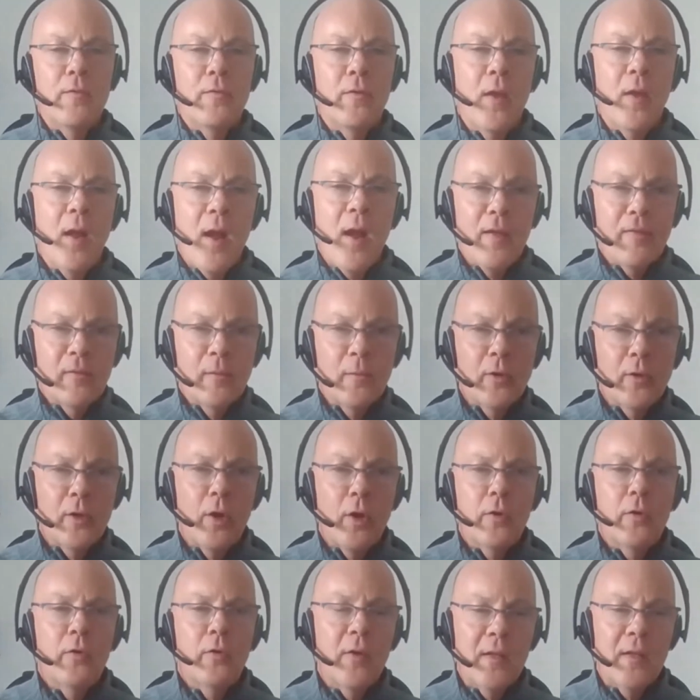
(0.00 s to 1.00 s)
if you're asking
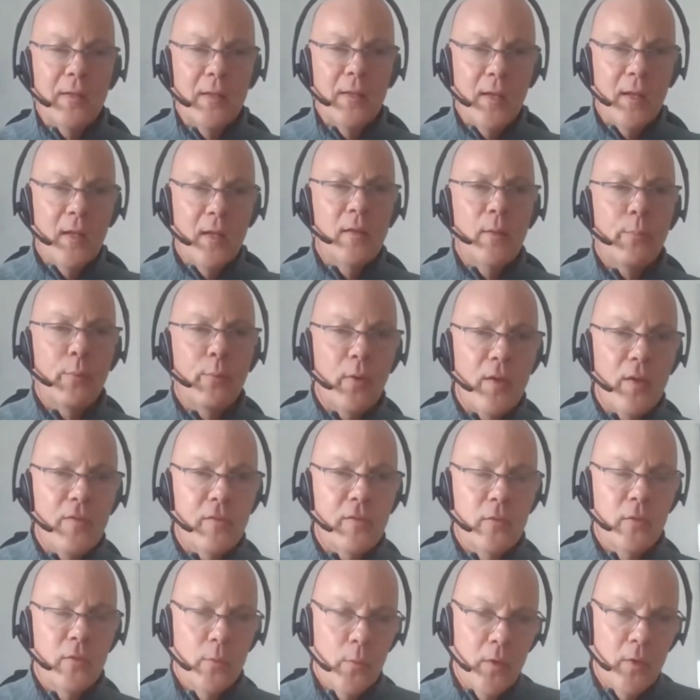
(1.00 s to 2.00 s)
concretely in the
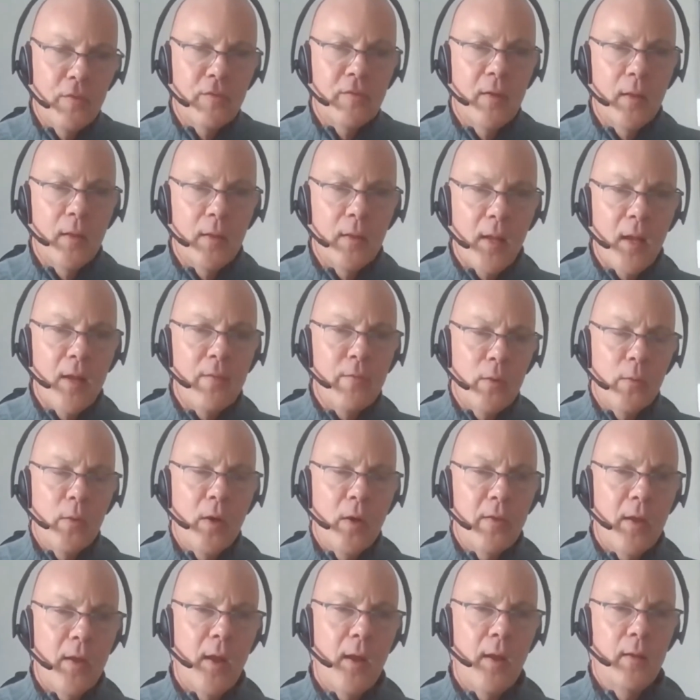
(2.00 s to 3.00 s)
present, do you want to stay alive or you
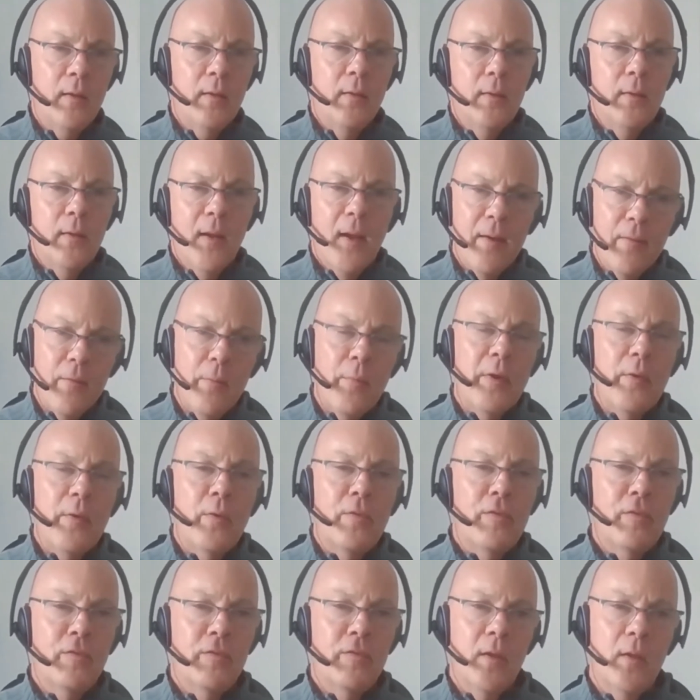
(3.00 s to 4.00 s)
want to die? Everybody
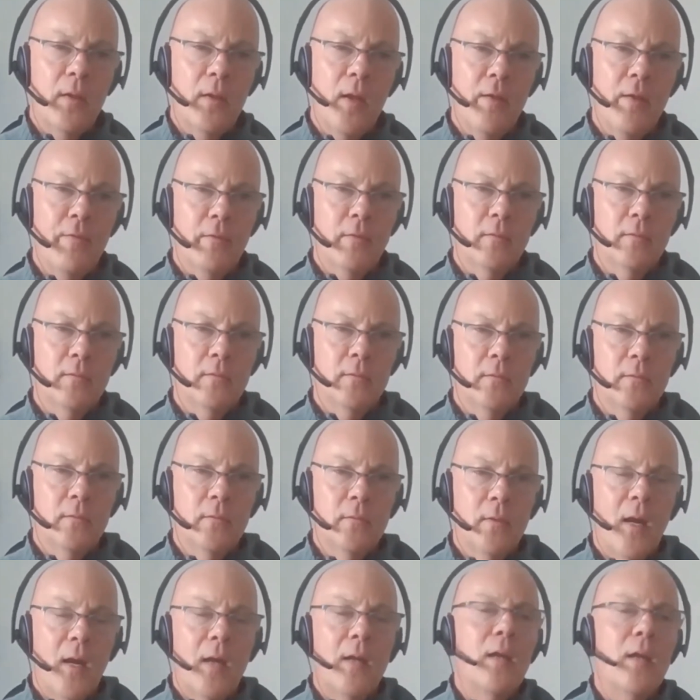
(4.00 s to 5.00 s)
wants to stay alive.
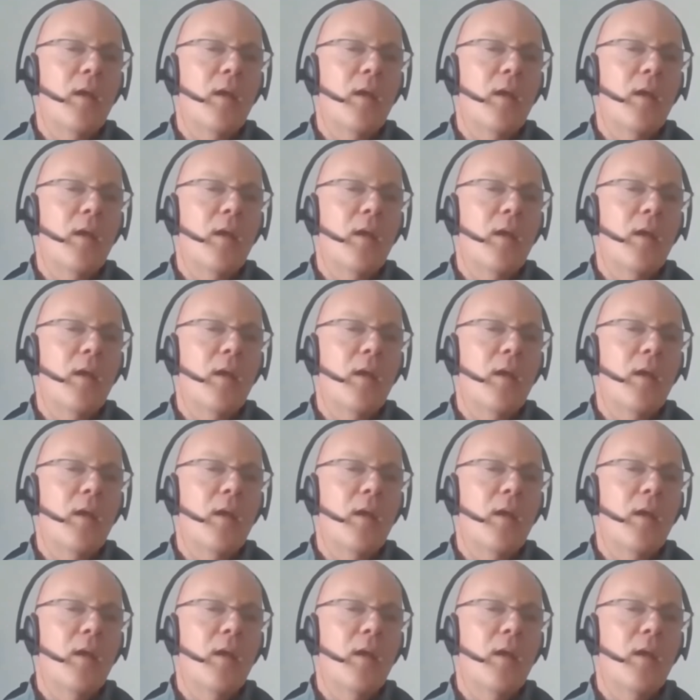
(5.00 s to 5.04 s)
Yeah,